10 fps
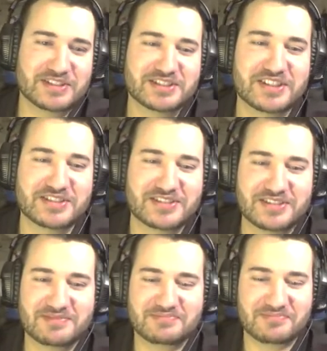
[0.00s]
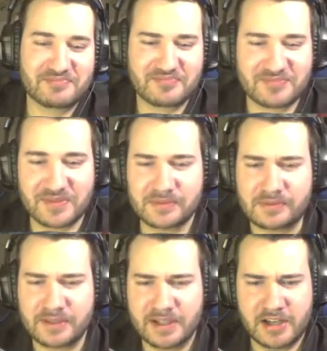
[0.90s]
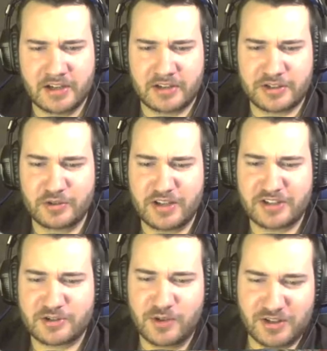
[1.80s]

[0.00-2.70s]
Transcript: that makes sense. So next hmm.